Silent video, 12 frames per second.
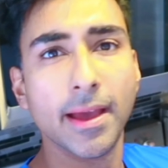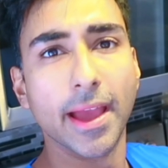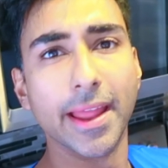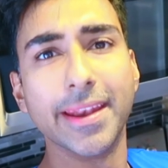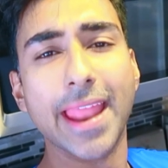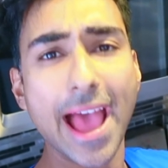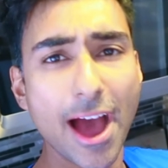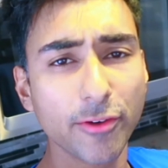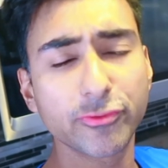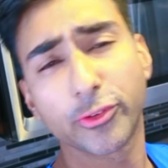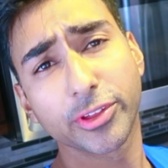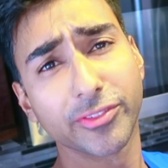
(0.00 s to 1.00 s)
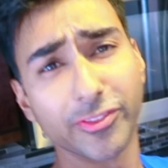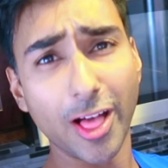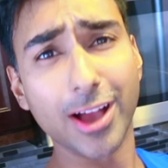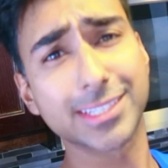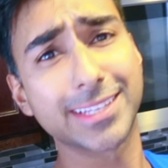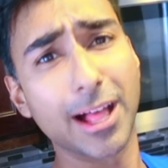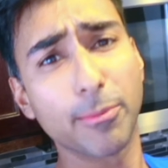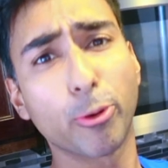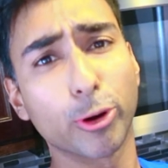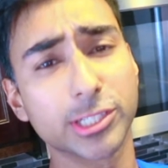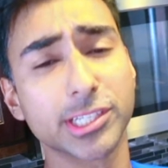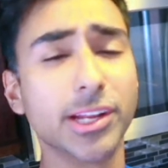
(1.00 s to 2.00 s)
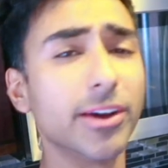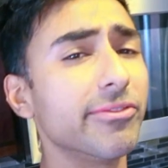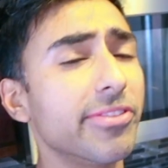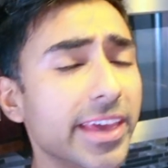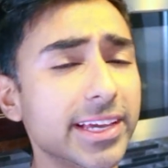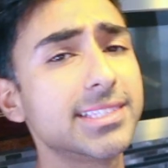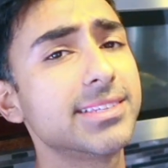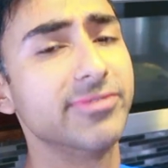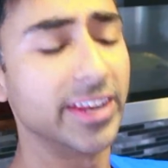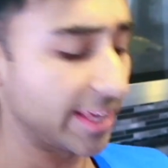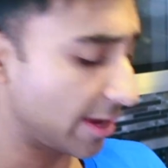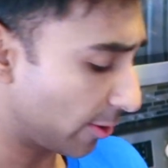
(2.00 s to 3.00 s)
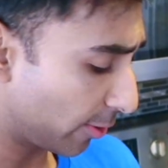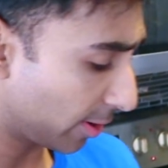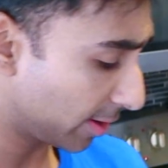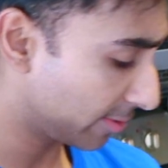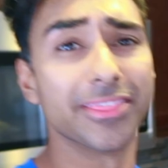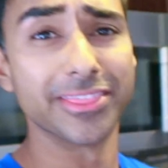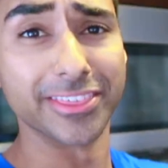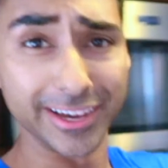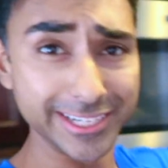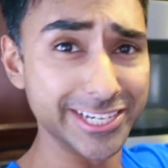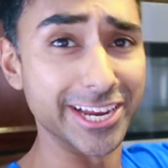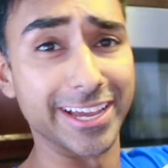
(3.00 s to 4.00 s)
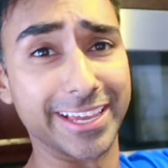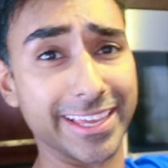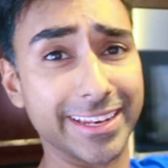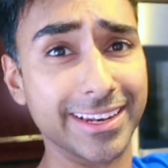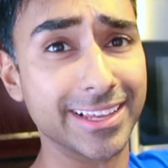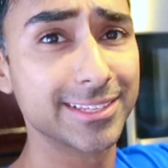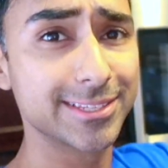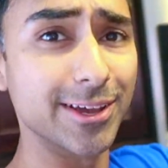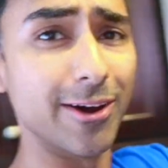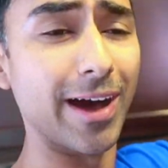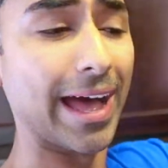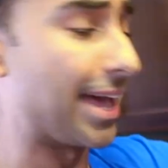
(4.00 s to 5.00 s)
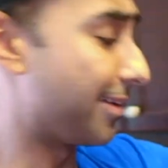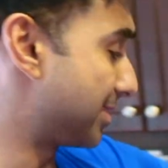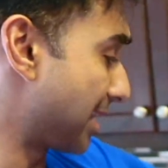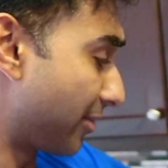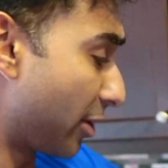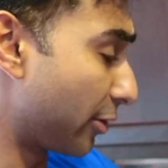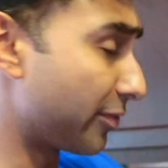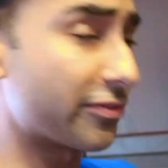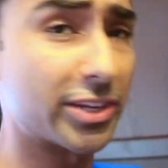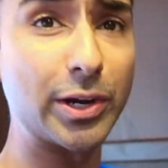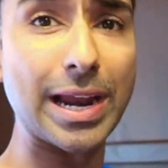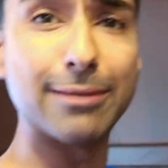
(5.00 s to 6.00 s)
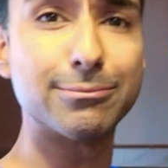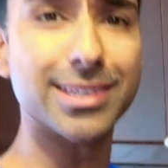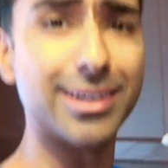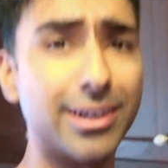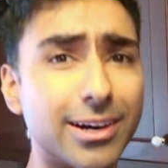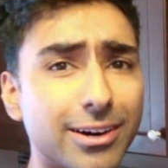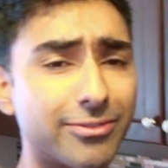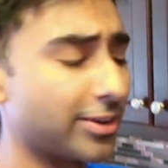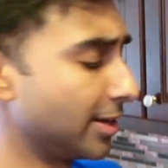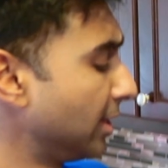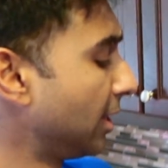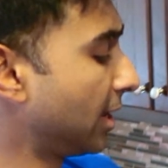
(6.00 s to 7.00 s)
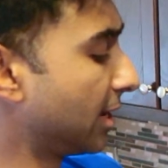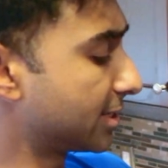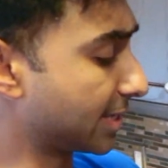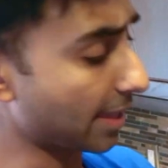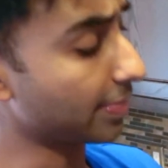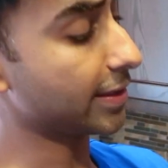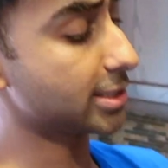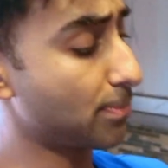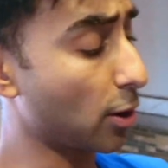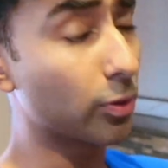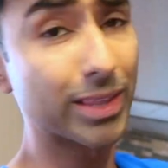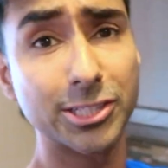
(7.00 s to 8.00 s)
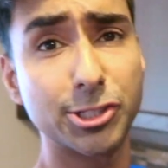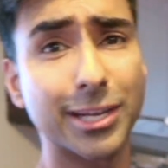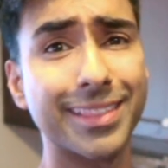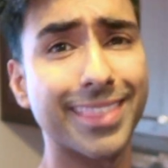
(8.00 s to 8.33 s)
And now for the vlog style portion of this video, the chicken. So I have 750 grams of skinless, boneless chicken